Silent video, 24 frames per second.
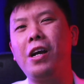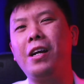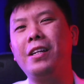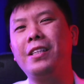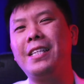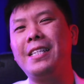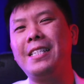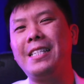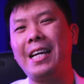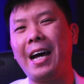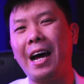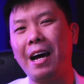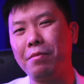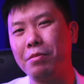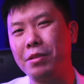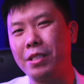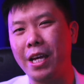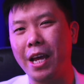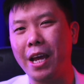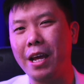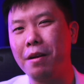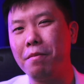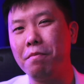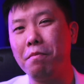out the top
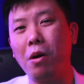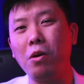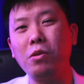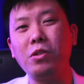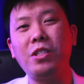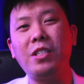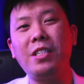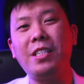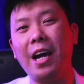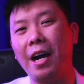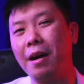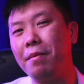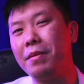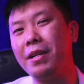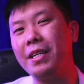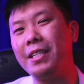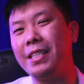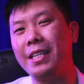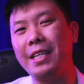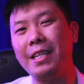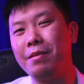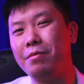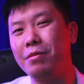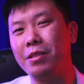10 most dominant
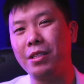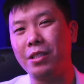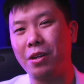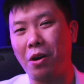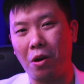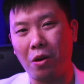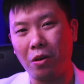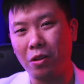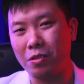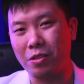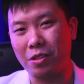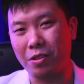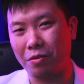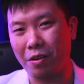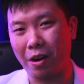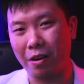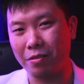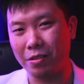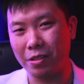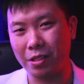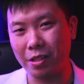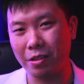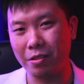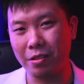teams in all of
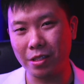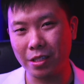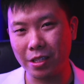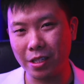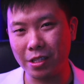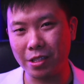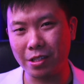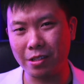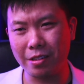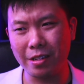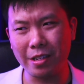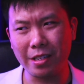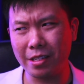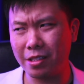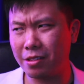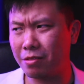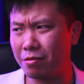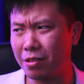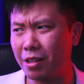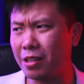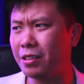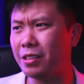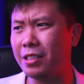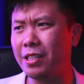Survivor Series history is
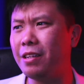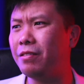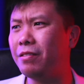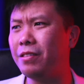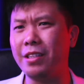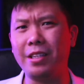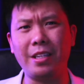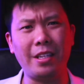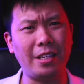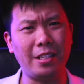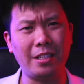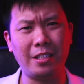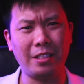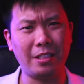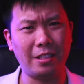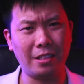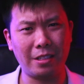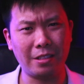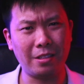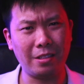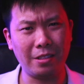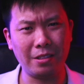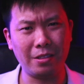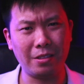relatively easy
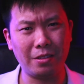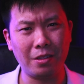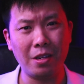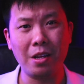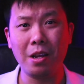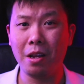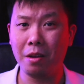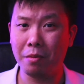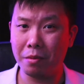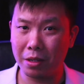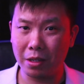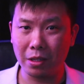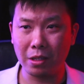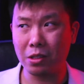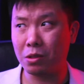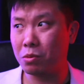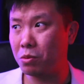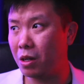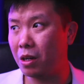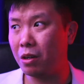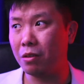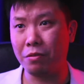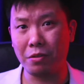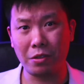to do, because,
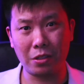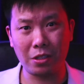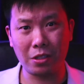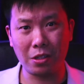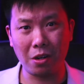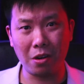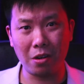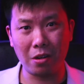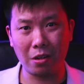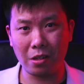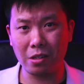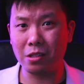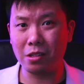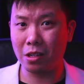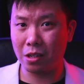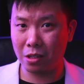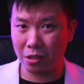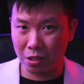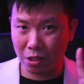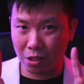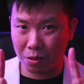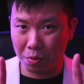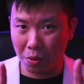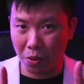well, for starters,
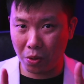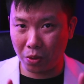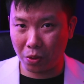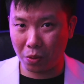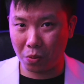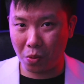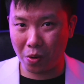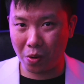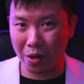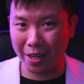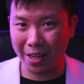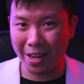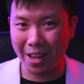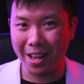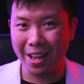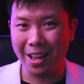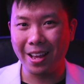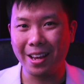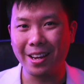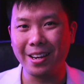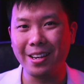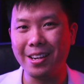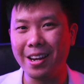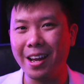spoiler warning,
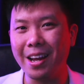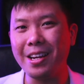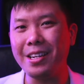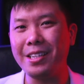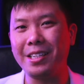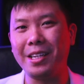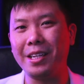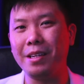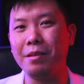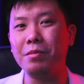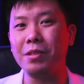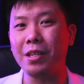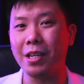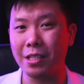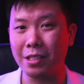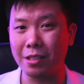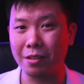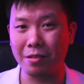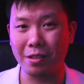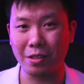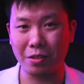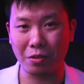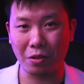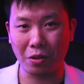9 teams as
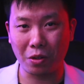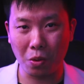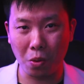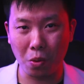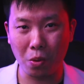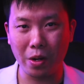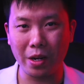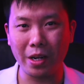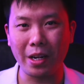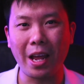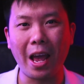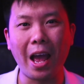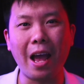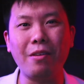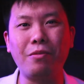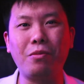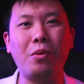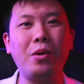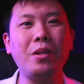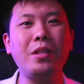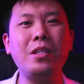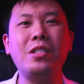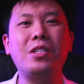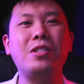of this recording have
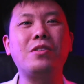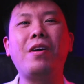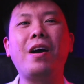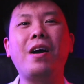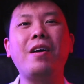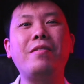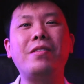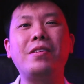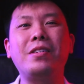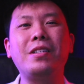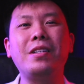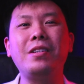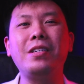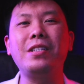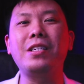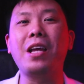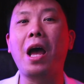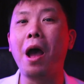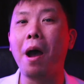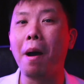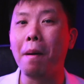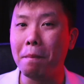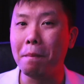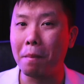won the Survivor Series
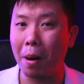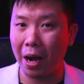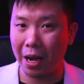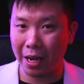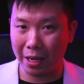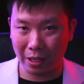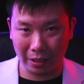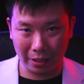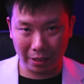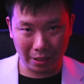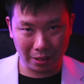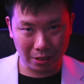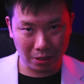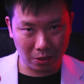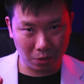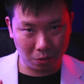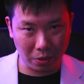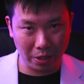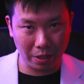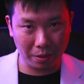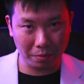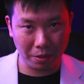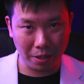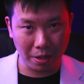by clean
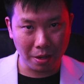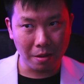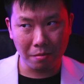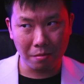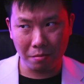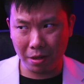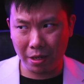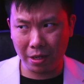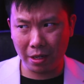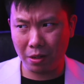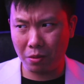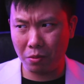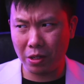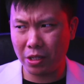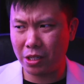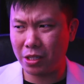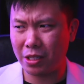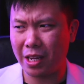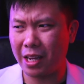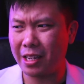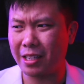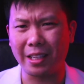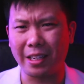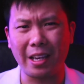sweep, meaning we
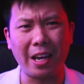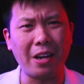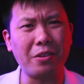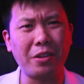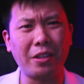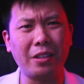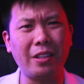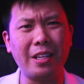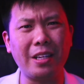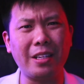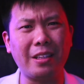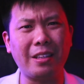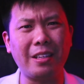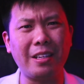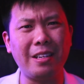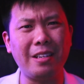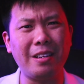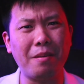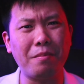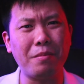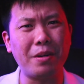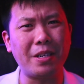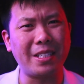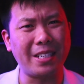just have to calculate the
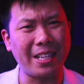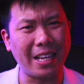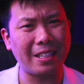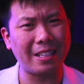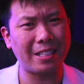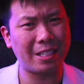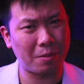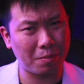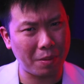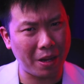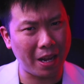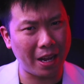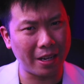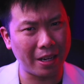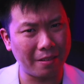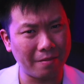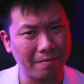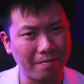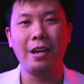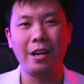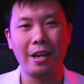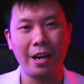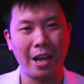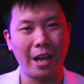number 10th spot.
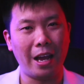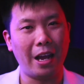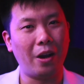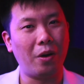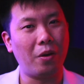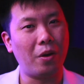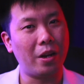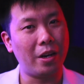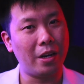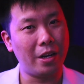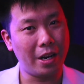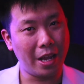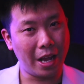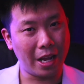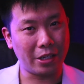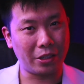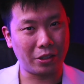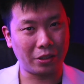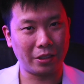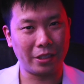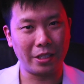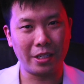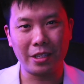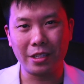Now,
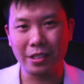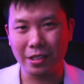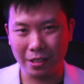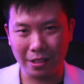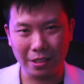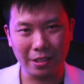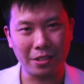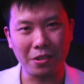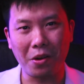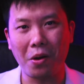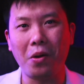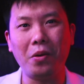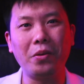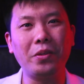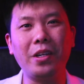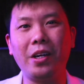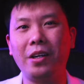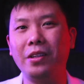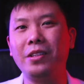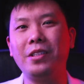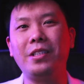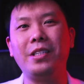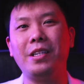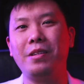naturally, since all the
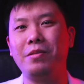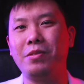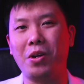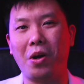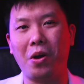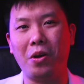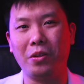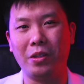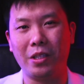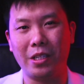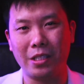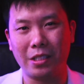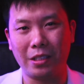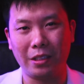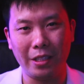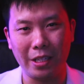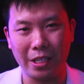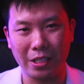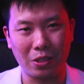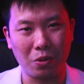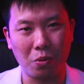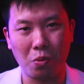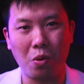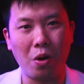other teams on this
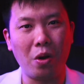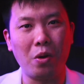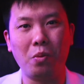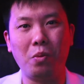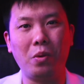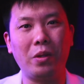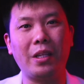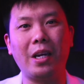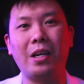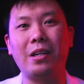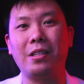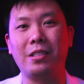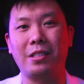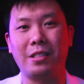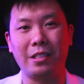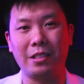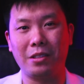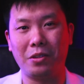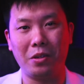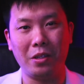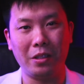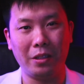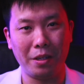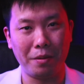list won without a
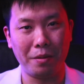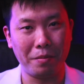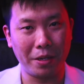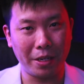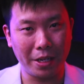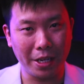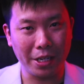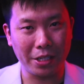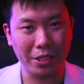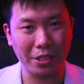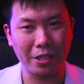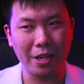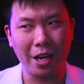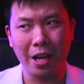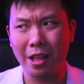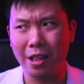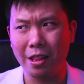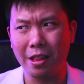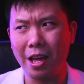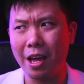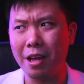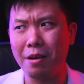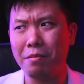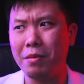single elimination,
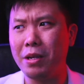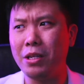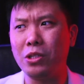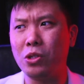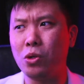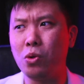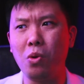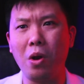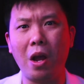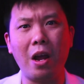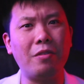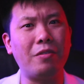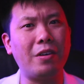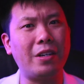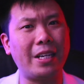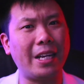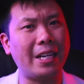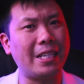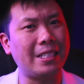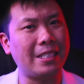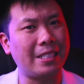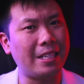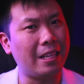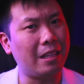that means whoever
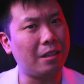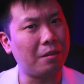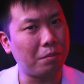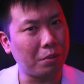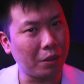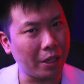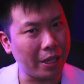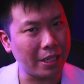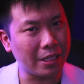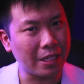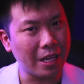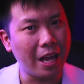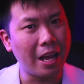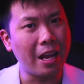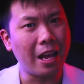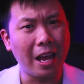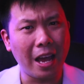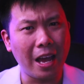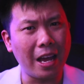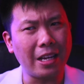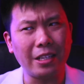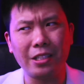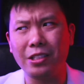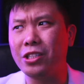takes 10th place
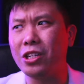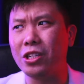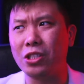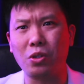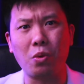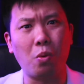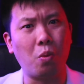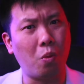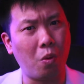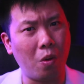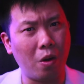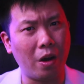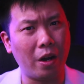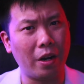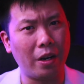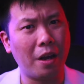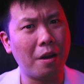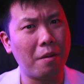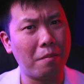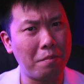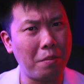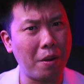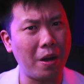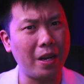had just won.
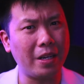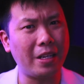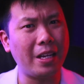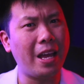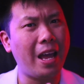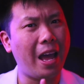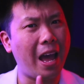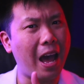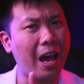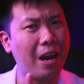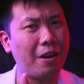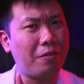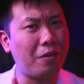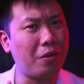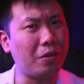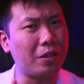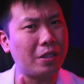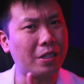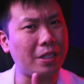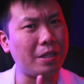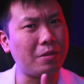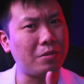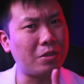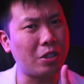But out of all
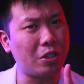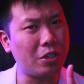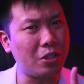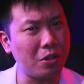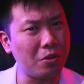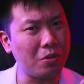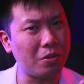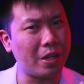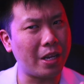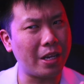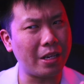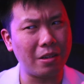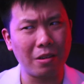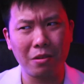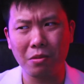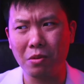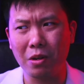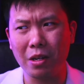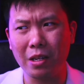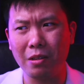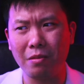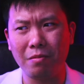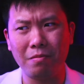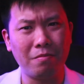the teams to do that,
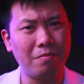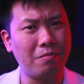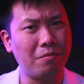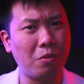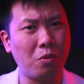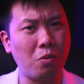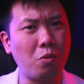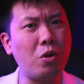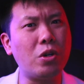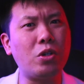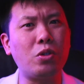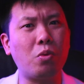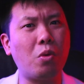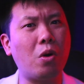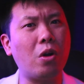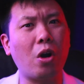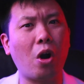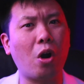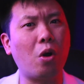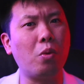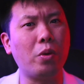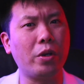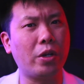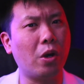well, which one
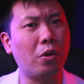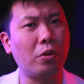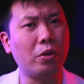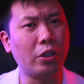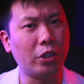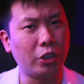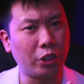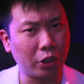are we going to